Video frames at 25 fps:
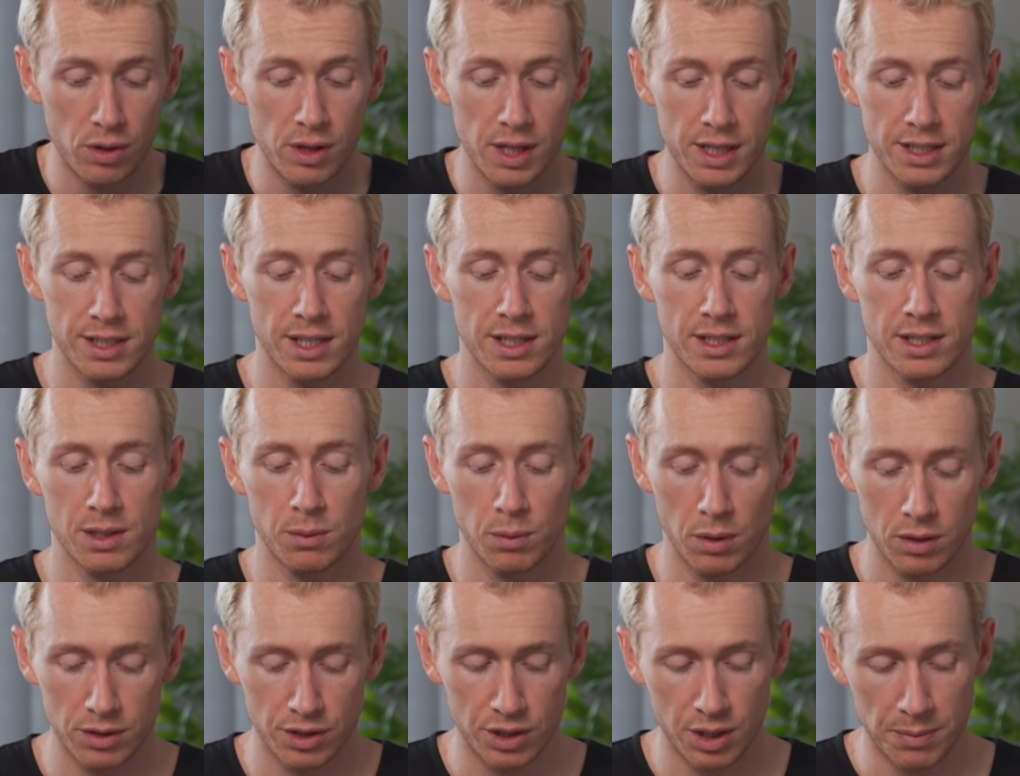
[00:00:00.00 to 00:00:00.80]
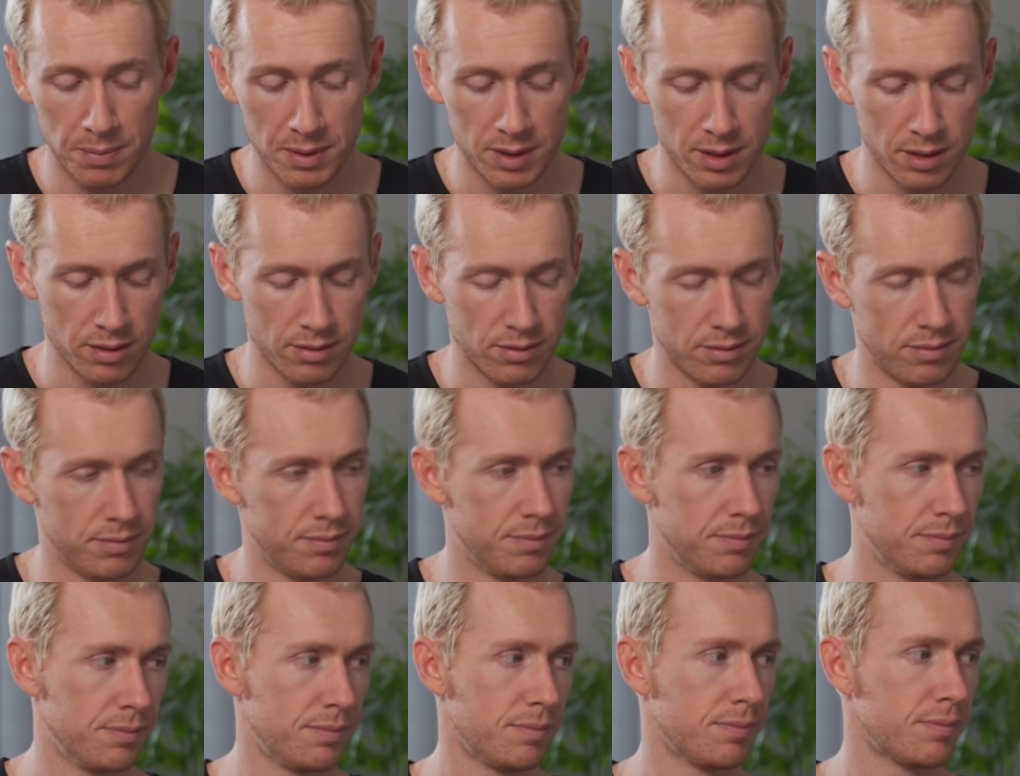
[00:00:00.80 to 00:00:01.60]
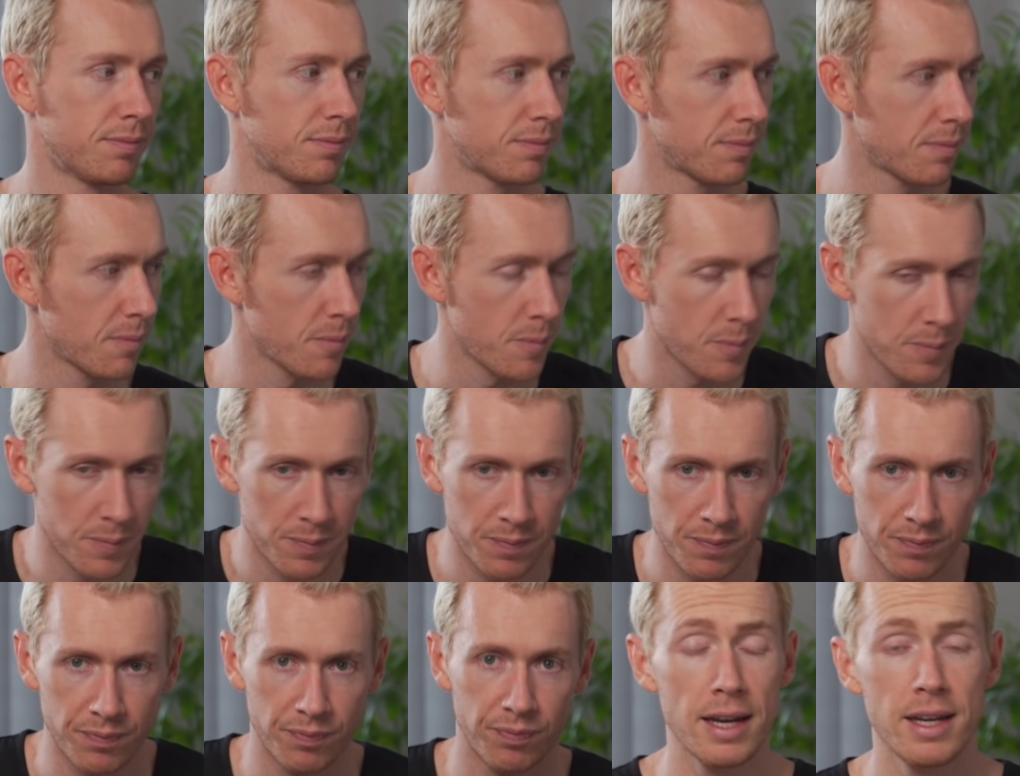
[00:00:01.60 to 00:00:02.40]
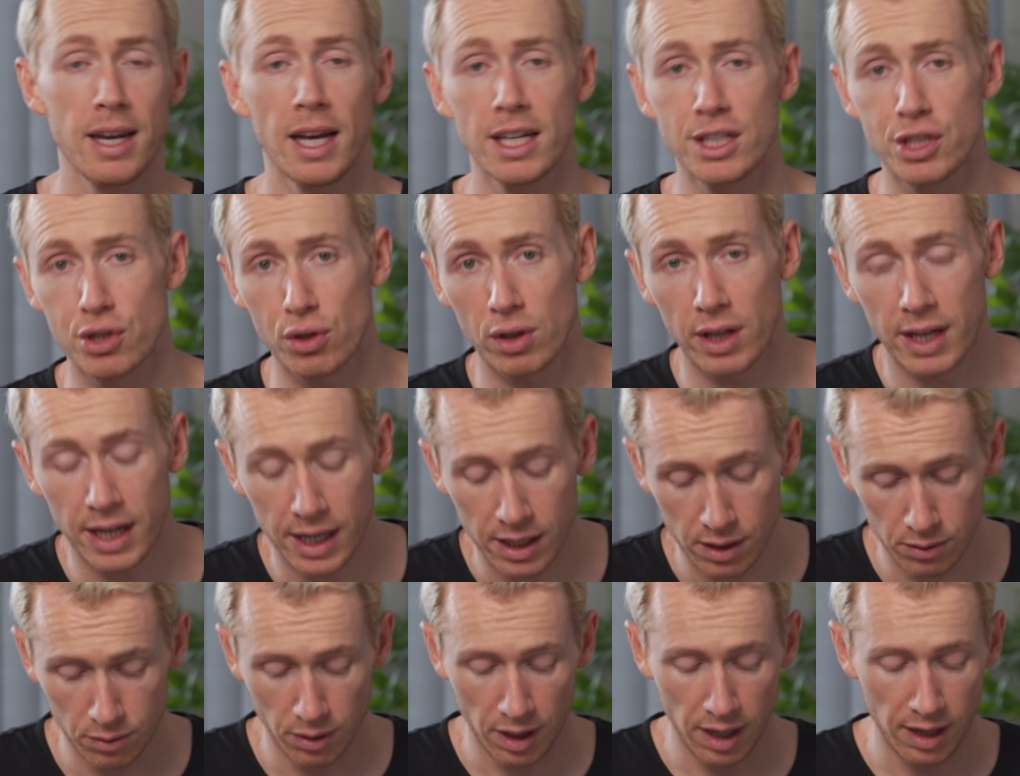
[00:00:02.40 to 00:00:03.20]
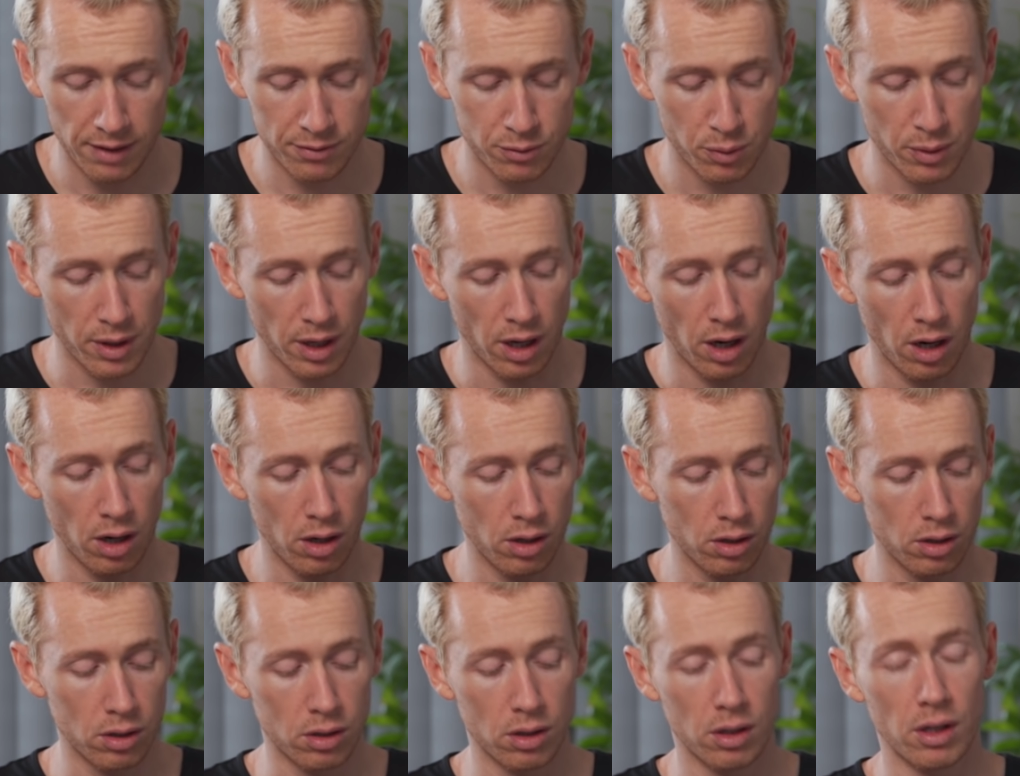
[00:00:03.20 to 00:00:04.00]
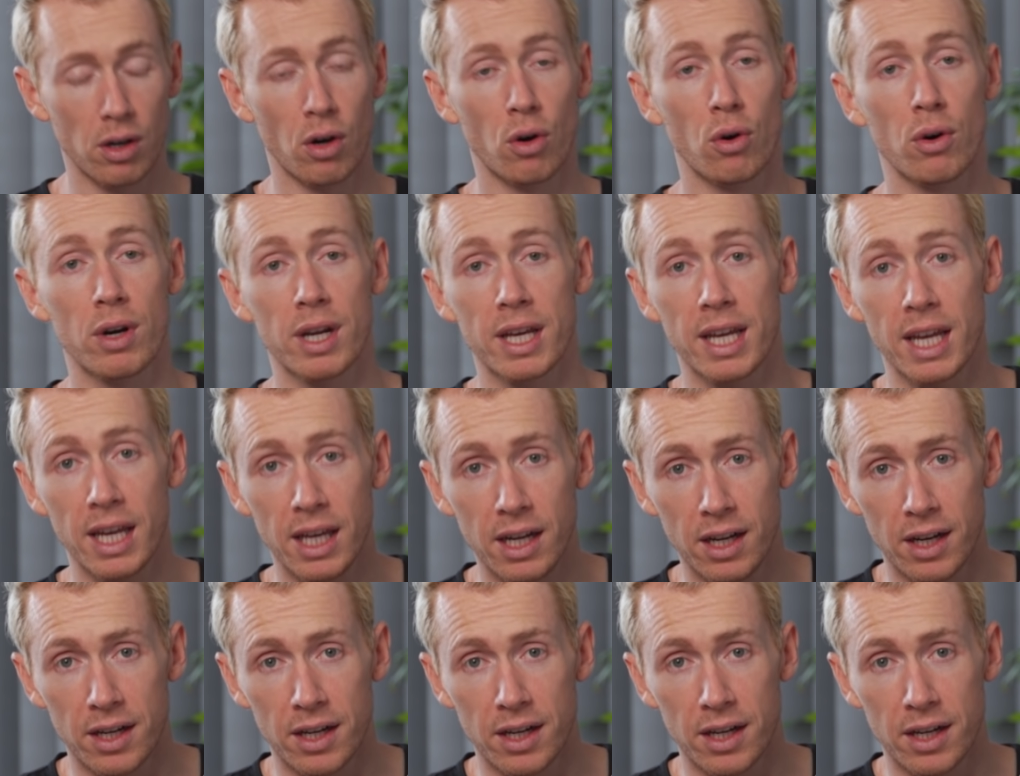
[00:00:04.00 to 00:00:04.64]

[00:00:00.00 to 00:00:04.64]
this is the world's cheapest. And naturally, it arrived with a hole already in